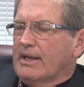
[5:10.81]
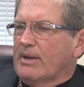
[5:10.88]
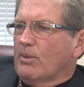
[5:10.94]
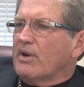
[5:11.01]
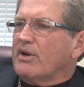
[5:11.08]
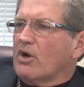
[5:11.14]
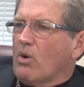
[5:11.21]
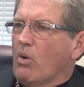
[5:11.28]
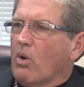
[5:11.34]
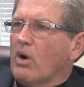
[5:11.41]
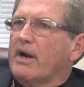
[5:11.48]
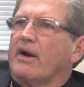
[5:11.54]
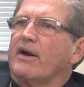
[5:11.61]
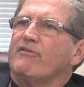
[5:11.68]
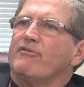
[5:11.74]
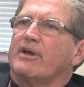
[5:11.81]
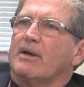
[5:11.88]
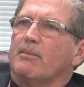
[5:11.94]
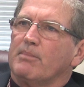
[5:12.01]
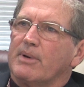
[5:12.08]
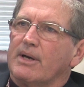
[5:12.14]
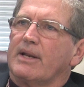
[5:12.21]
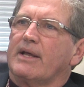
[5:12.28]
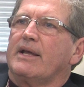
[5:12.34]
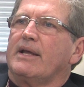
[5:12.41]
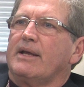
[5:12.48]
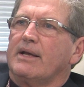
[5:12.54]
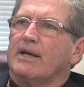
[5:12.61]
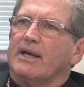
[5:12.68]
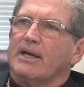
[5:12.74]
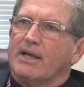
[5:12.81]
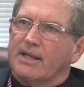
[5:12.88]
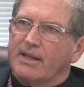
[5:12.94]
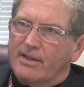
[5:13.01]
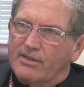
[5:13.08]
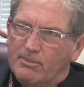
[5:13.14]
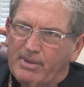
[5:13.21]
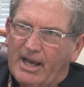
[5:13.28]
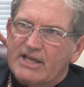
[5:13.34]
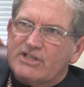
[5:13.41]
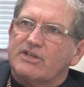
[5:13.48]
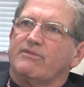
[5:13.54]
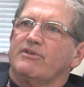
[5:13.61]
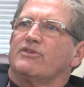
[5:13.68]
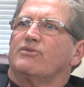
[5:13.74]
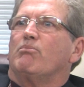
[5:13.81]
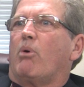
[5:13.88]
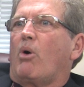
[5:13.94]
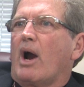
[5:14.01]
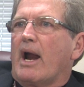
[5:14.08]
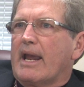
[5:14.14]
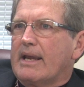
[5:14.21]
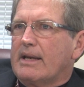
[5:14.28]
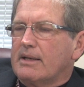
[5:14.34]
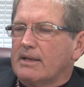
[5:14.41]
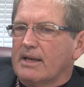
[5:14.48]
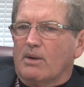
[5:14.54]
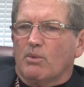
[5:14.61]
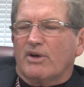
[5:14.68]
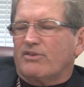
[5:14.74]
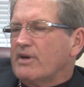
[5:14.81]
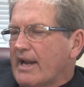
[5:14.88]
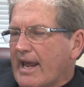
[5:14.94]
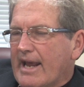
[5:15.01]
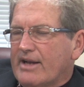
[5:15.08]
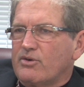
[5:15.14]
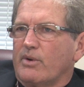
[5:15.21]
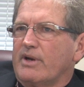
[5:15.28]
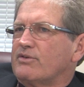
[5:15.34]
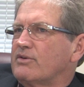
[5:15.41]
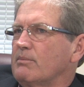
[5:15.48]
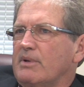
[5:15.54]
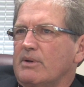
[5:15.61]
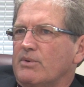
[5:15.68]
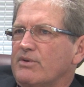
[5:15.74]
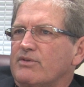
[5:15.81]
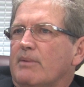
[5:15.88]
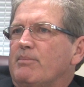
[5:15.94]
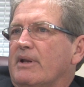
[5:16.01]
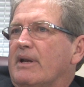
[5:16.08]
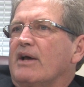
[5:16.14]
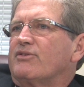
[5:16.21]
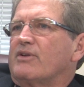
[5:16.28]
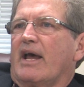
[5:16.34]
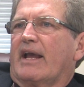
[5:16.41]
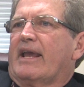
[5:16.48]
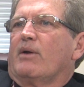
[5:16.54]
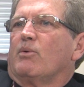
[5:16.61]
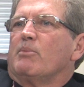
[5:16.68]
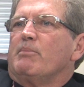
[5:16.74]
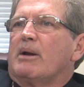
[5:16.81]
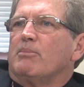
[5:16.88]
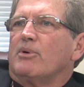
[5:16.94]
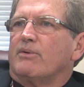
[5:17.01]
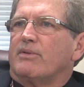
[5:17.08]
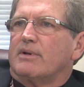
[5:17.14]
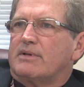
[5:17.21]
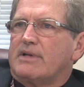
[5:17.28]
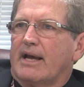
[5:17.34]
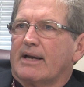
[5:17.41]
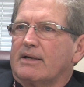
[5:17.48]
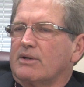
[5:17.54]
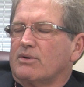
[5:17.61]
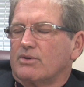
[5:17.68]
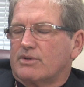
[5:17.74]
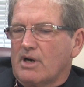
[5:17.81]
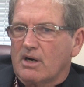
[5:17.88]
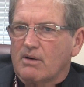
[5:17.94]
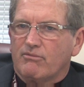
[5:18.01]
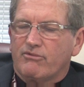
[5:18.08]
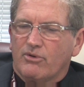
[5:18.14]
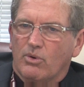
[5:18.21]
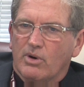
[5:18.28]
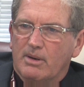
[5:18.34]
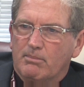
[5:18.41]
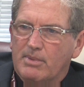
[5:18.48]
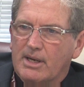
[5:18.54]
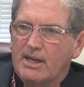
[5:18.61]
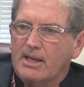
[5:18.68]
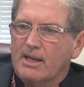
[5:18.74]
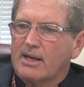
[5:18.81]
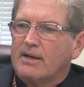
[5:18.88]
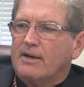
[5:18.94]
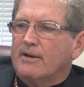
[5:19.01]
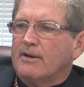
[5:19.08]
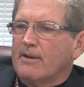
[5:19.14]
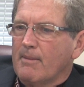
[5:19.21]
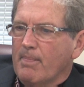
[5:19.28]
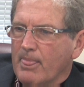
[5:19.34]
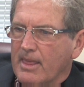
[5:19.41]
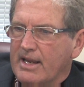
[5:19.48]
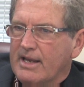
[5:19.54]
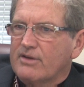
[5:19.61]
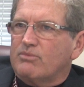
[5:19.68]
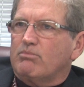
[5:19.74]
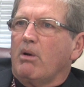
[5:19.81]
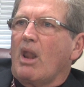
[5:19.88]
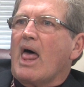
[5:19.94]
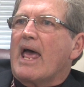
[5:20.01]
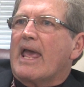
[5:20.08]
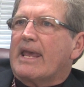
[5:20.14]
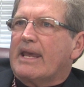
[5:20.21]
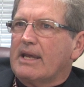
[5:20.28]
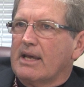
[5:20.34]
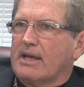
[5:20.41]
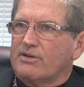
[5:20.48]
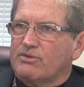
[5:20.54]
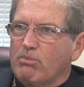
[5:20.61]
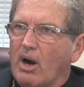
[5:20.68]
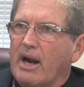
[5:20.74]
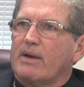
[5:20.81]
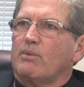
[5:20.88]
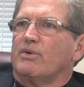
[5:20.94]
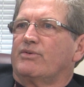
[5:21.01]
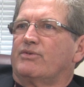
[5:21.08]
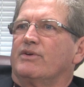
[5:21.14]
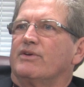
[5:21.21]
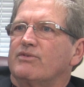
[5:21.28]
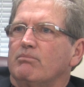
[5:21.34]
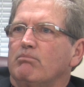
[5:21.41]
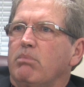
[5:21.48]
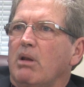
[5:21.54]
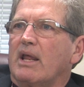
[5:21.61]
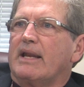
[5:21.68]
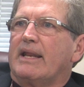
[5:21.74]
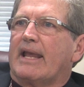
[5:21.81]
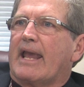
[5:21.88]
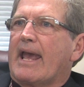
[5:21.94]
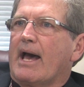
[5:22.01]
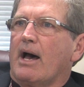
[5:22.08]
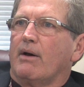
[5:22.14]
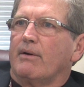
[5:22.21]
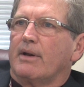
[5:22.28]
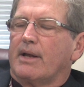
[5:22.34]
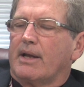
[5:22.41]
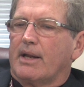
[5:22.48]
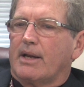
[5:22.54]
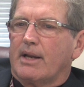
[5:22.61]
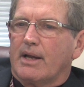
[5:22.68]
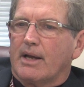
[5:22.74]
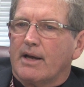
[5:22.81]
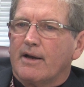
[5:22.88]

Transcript: It wasn't a coronary event, but the base of his brain, and it wasn't an aneurysm, it was something else, and I can't remember the technical term for it, but his brain was just bleeding out, and